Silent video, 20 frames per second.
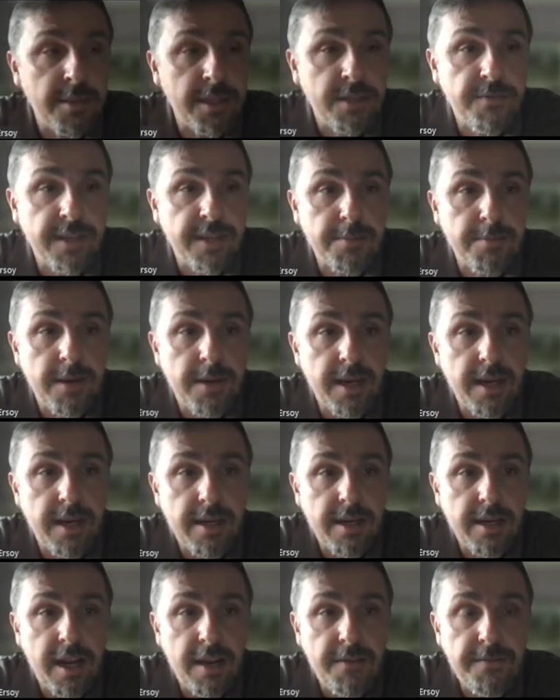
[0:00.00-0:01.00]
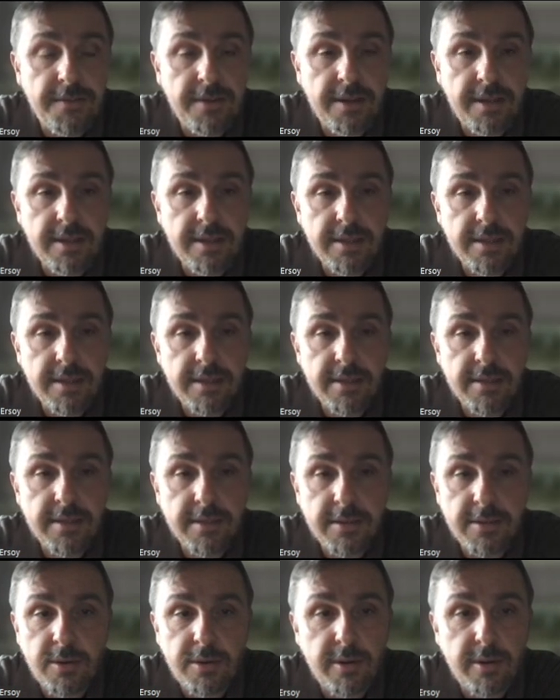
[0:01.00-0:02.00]
fixed by alpha
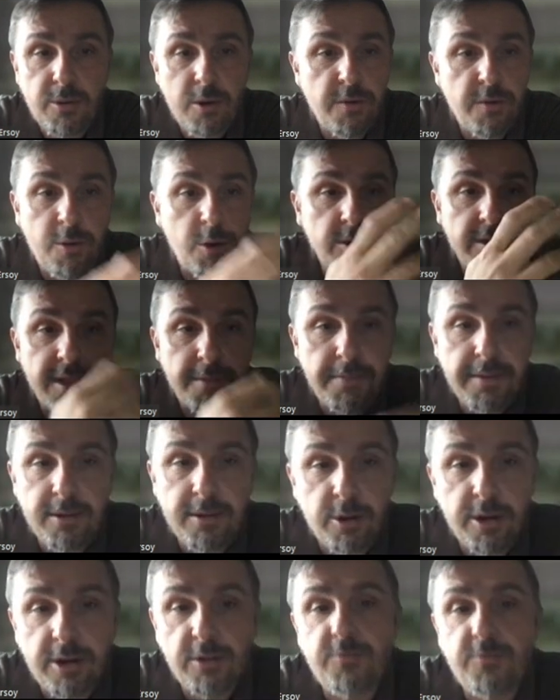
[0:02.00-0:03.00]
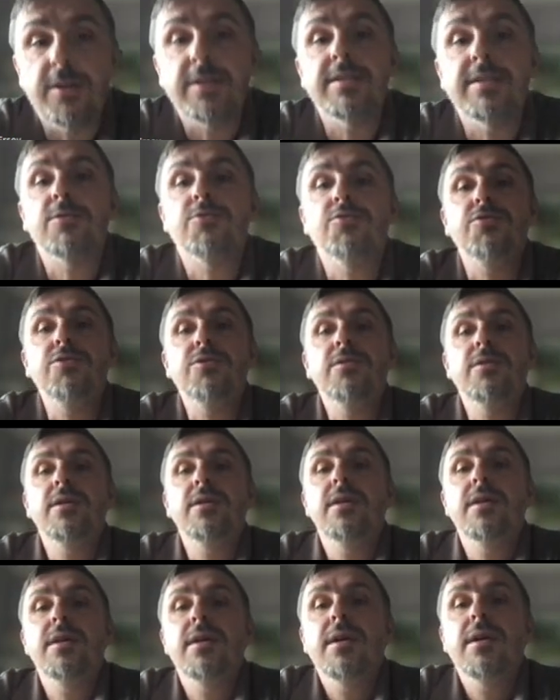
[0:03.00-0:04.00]
of order P or of order 2.
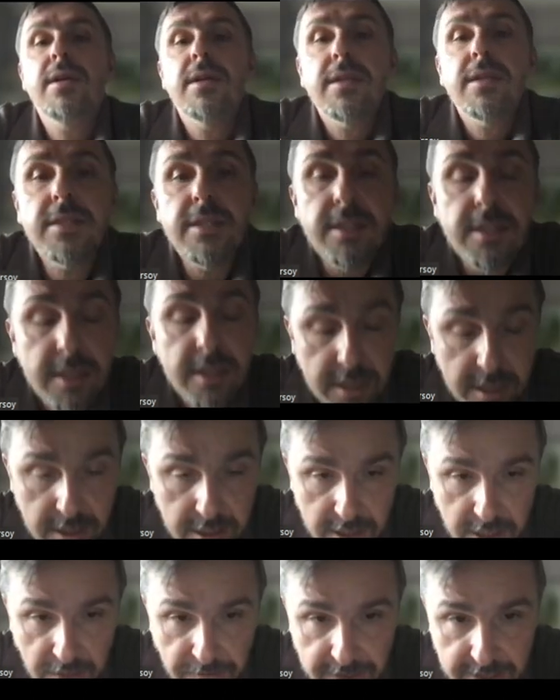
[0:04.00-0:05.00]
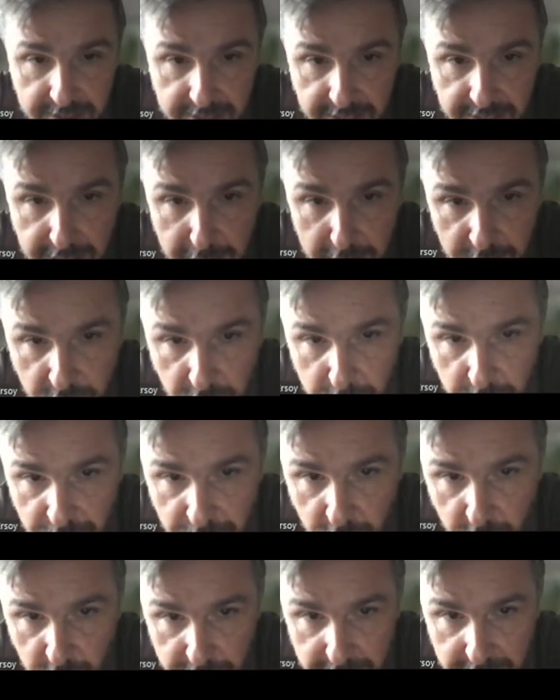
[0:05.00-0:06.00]
The difficulty comes from
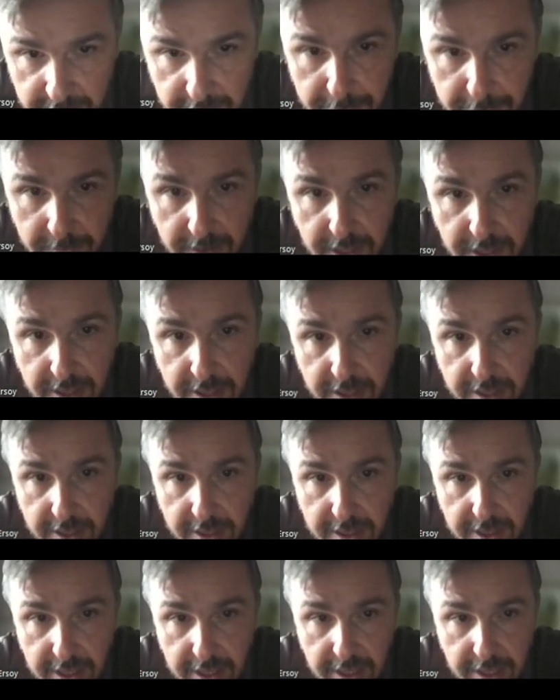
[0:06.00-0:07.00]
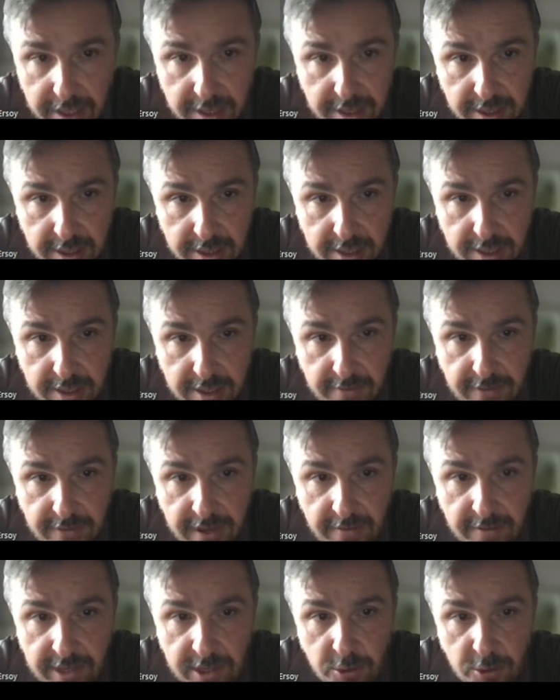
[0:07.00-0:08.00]
the following. When
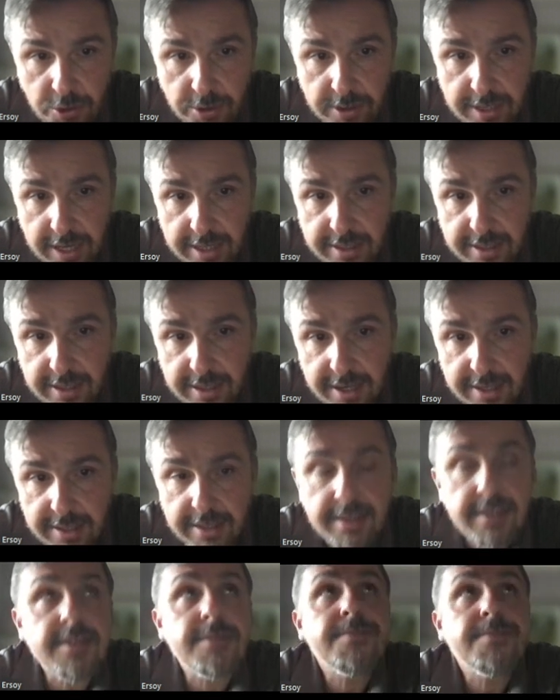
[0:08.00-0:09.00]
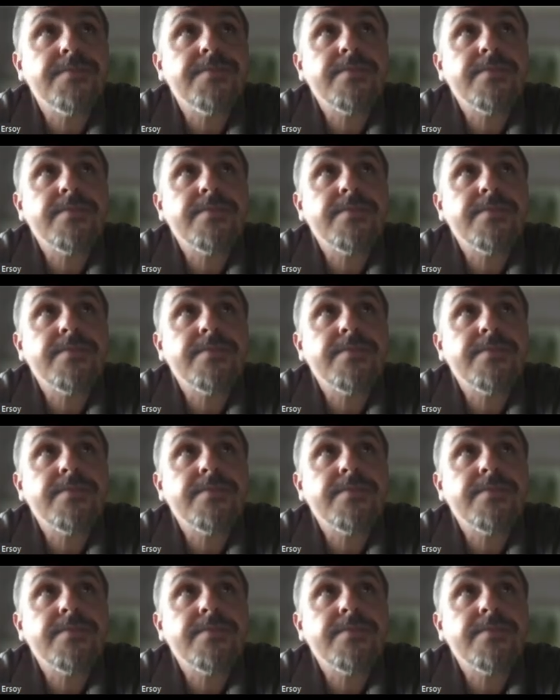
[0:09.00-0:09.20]
we use centralizer